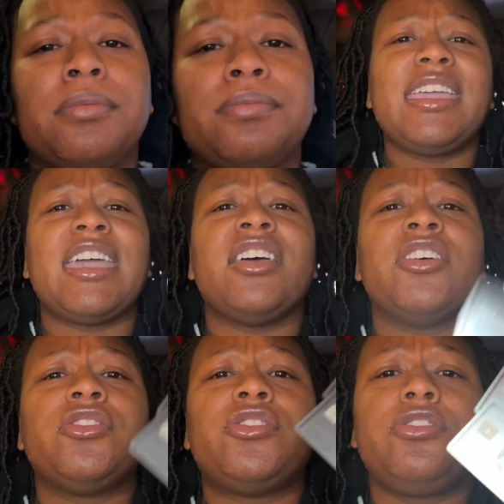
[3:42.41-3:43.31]
I get
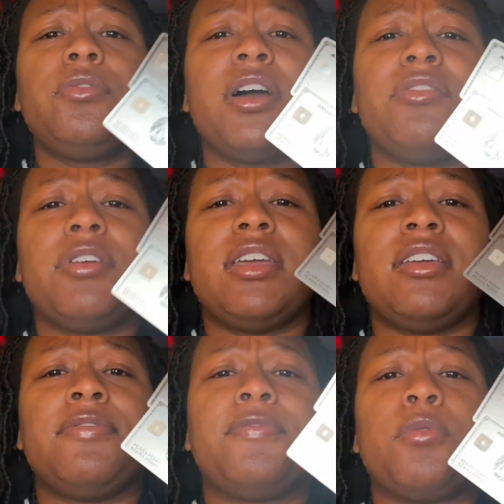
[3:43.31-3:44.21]

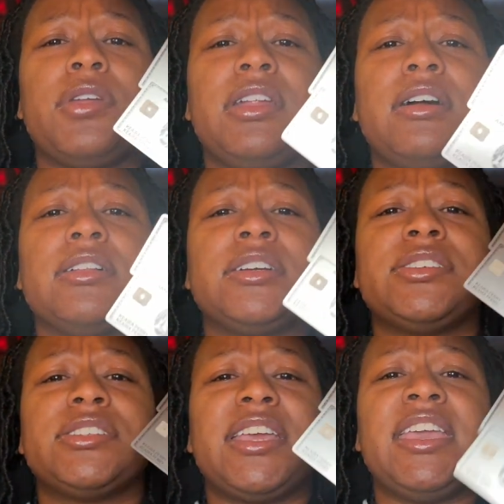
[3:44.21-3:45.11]
$240
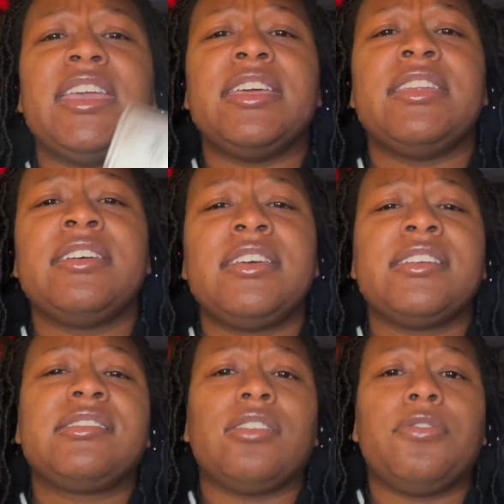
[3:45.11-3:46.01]
in
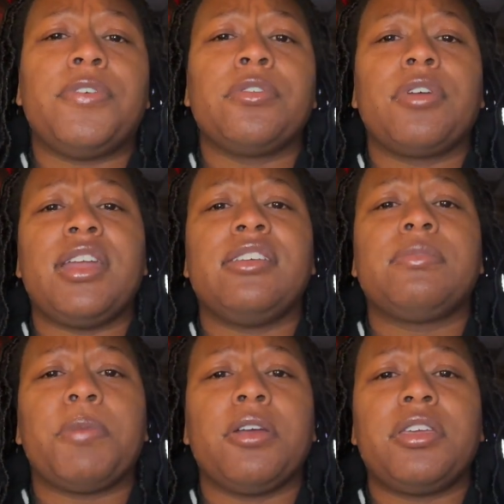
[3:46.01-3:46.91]
cell phone credits
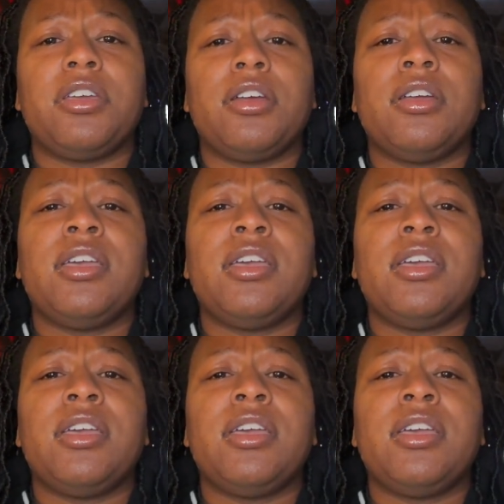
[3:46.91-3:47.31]
per year.